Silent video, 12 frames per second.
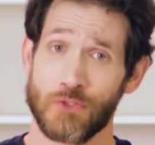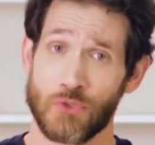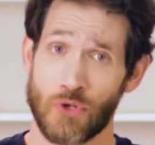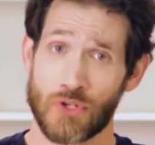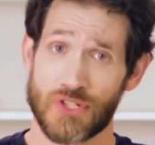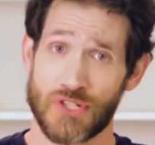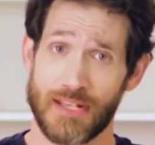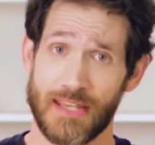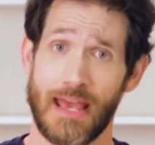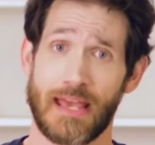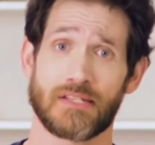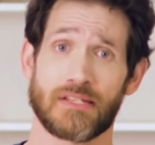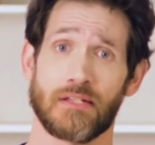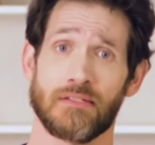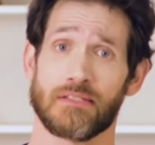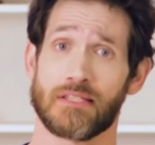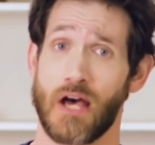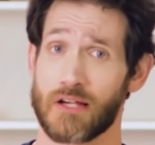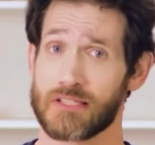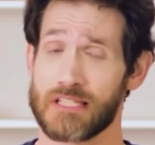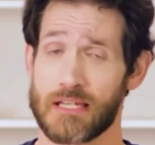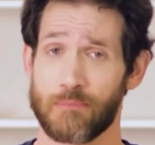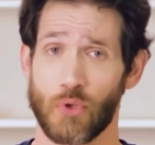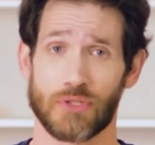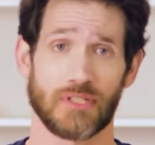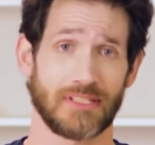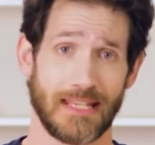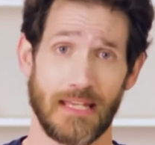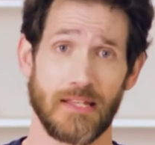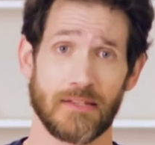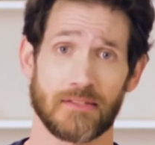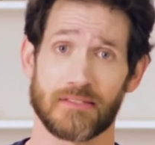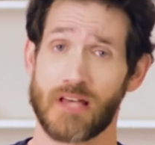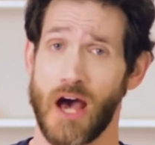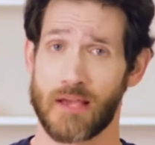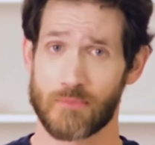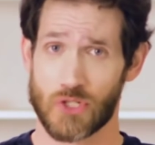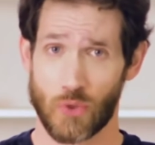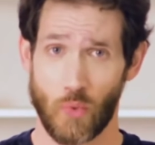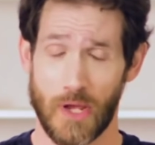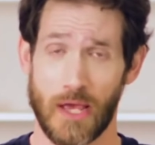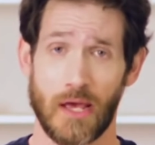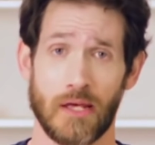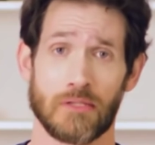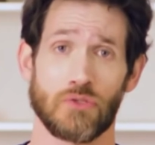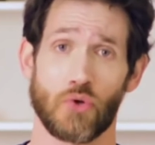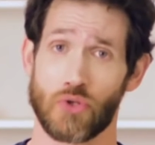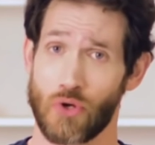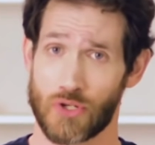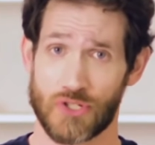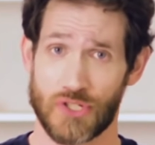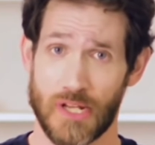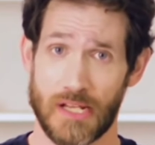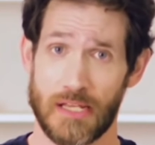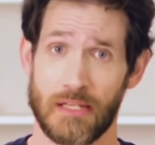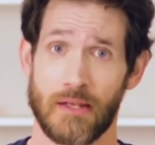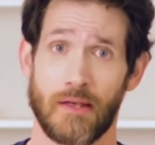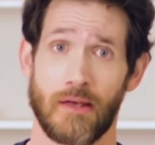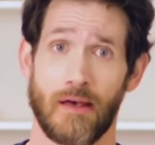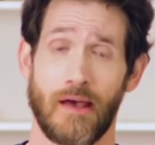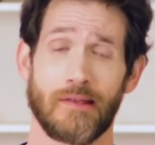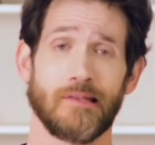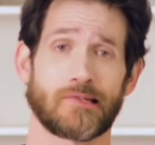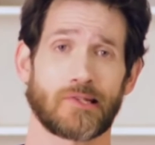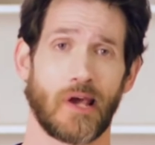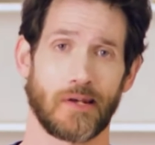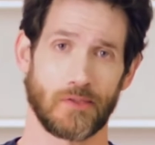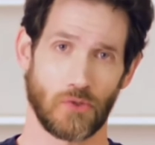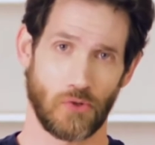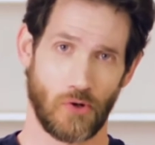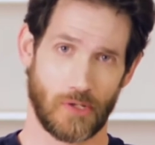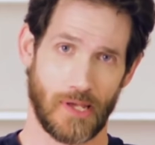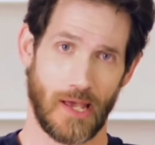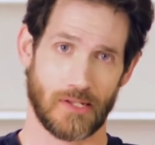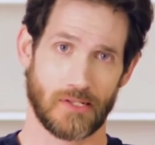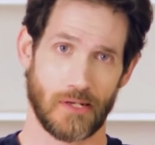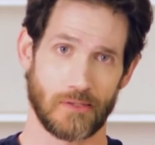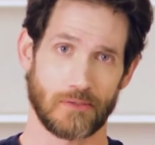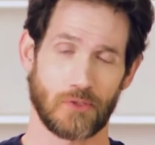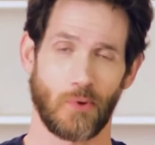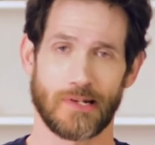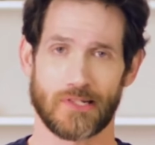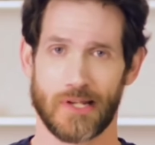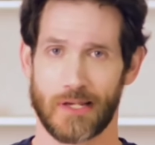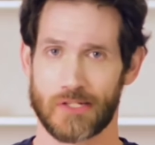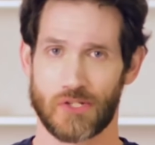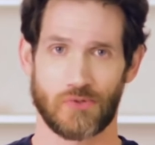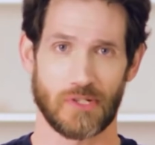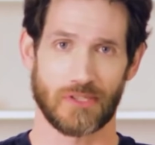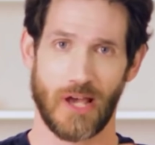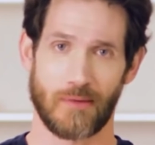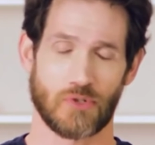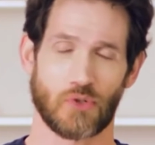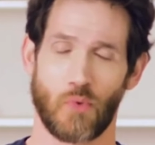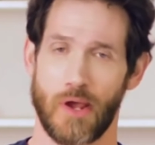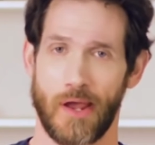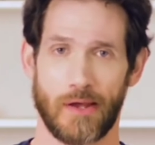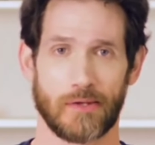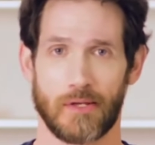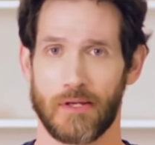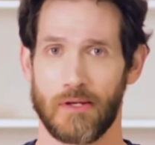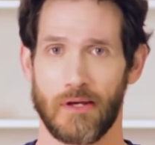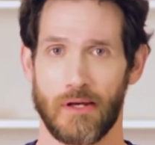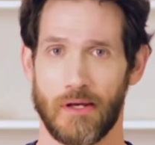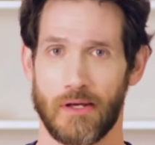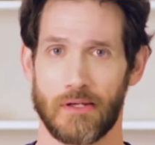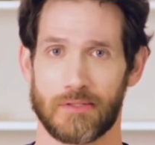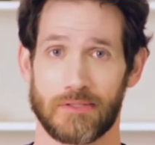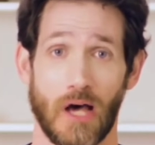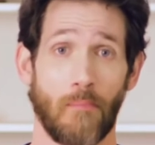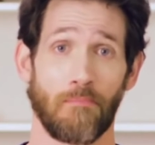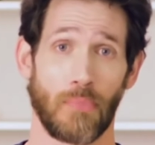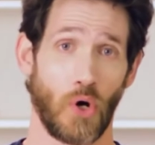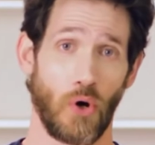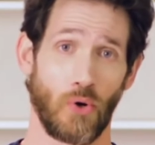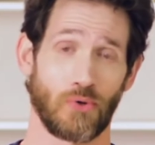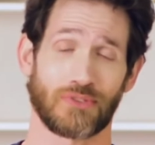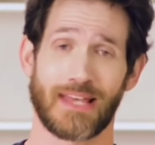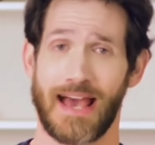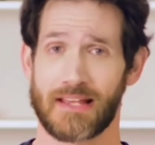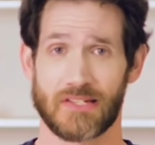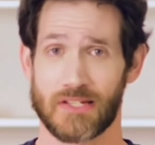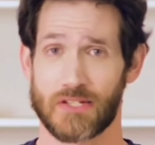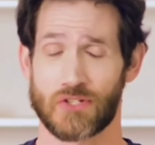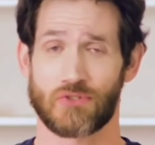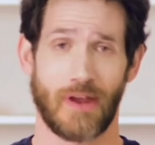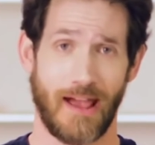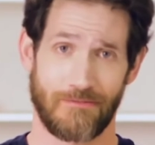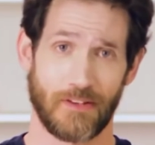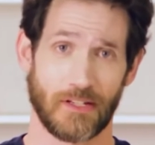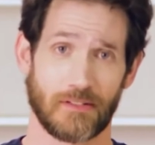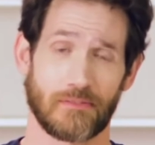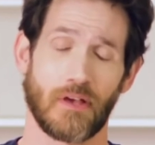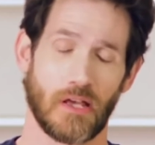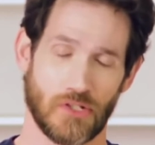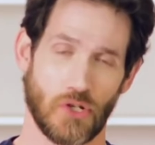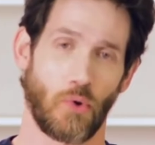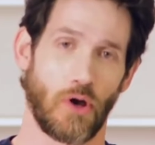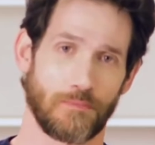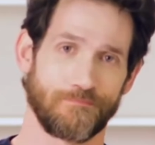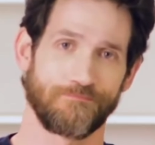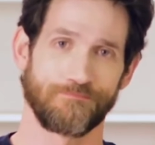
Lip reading: a New York City accent, tongue tip on the teeth, Times Square, New York City, and this kind of New York accent, 22nd Street, Times Square, Dumbo, taxis, traffic, and so on.